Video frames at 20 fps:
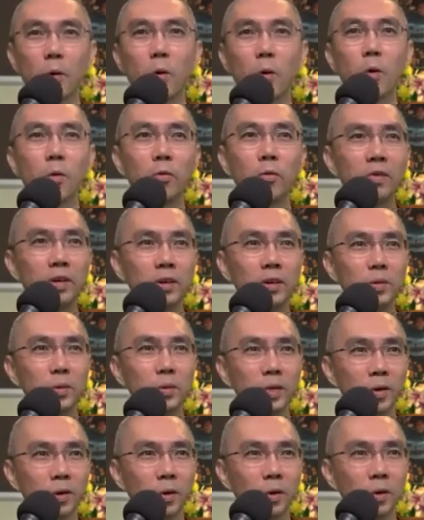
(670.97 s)

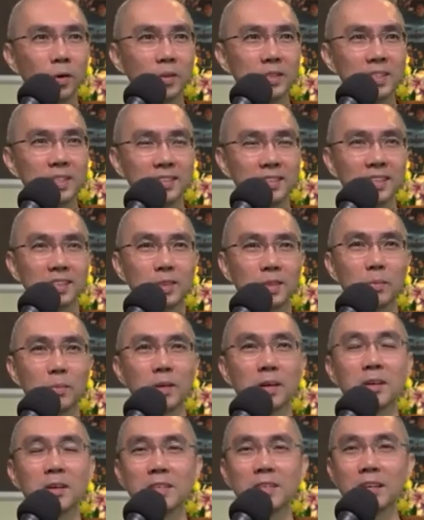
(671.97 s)
overdoing all these things
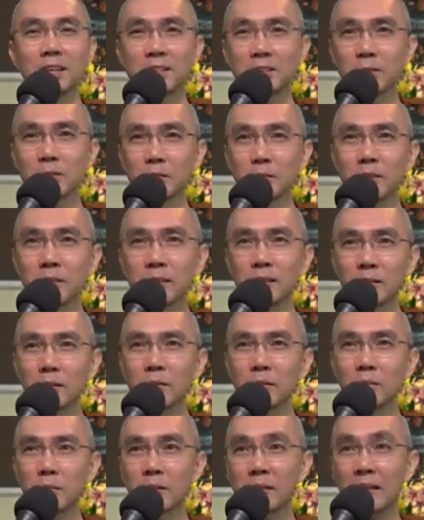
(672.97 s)
because
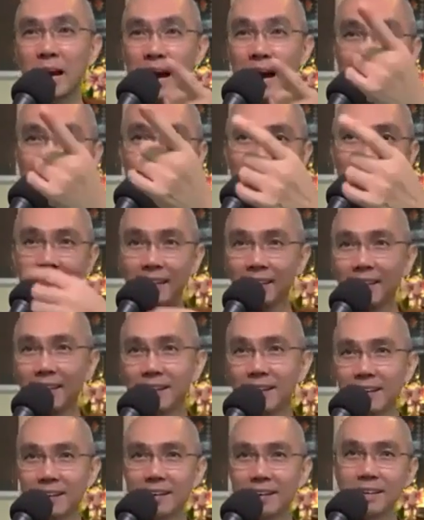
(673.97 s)
associated with I,
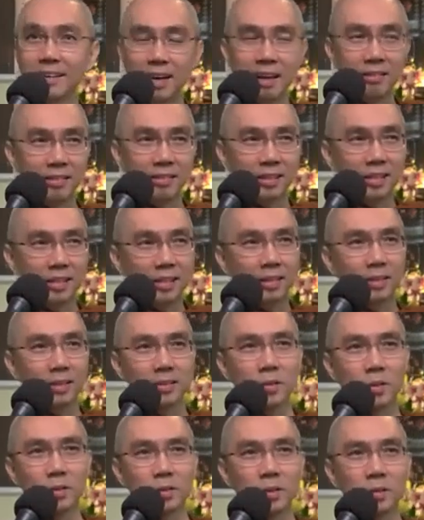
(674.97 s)
everything
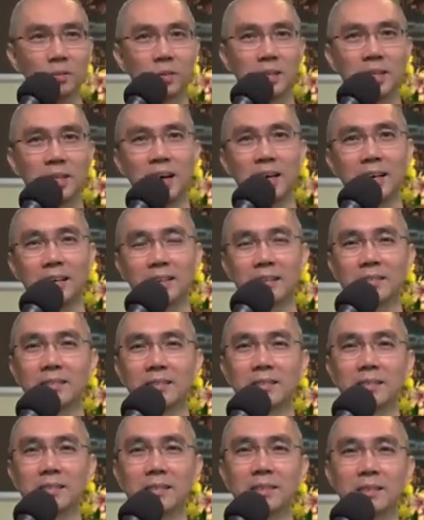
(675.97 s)
associated with I.
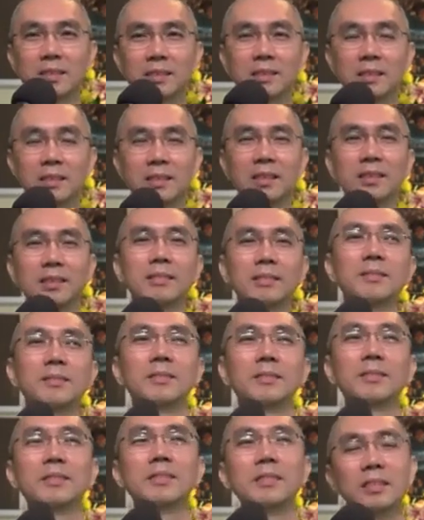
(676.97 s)
Huh?
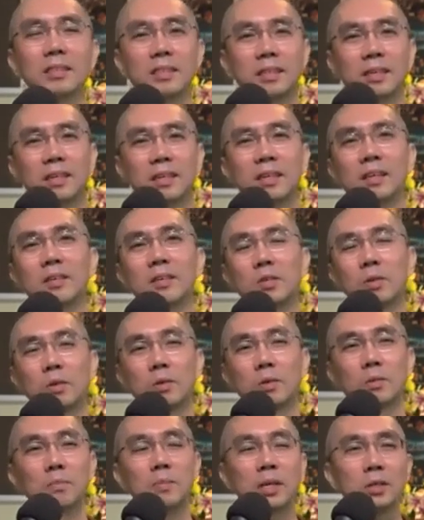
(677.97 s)

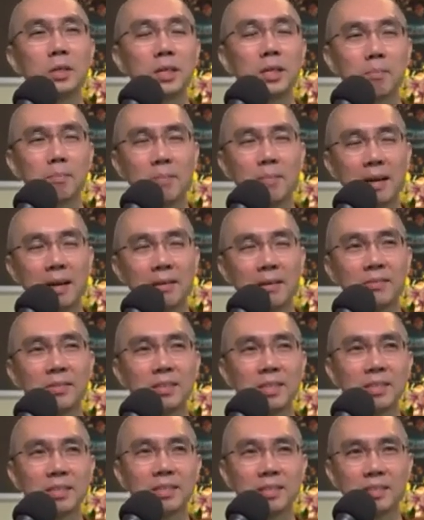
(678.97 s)
So make sure that
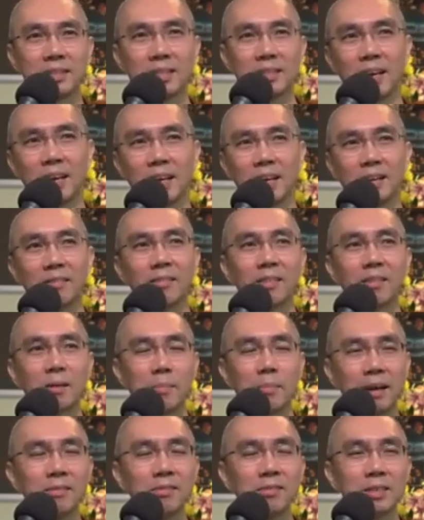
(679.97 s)
mindfulness is there. If the
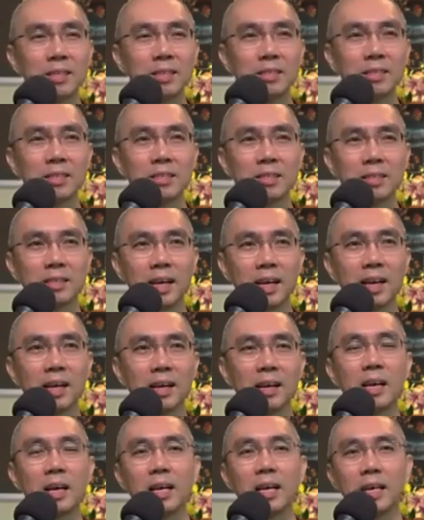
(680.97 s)
mindfulness is
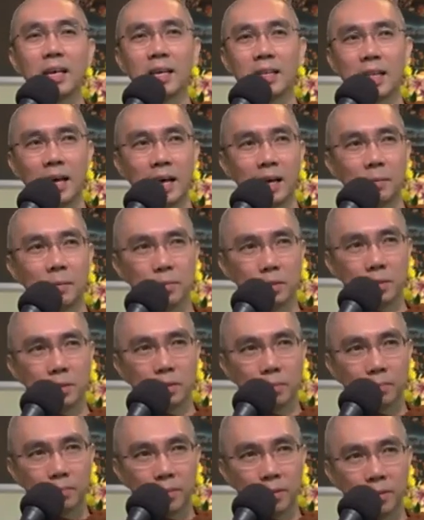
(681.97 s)
there, it helps
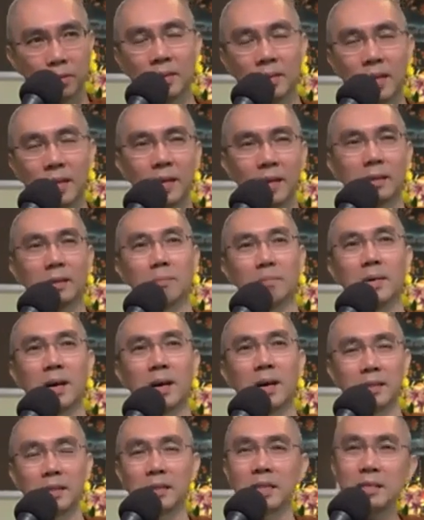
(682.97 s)
to protect the
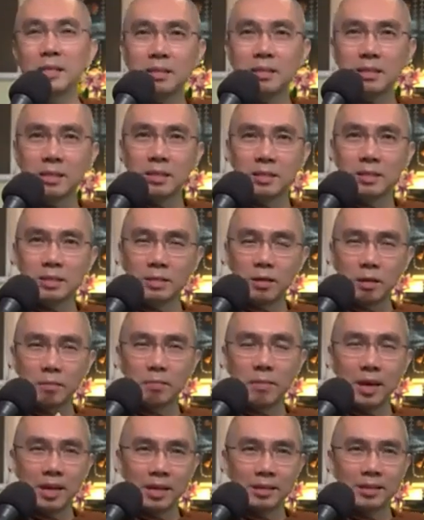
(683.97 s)
mind. This is not
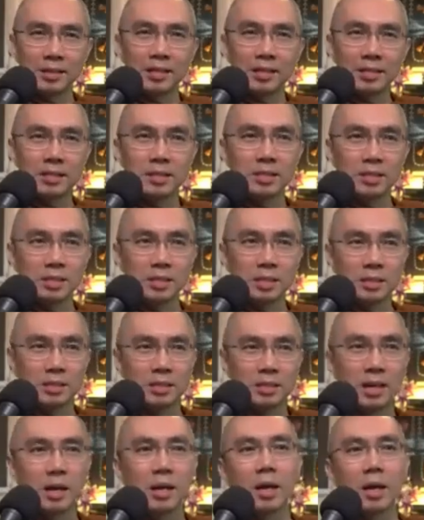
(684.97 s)
mine. This is just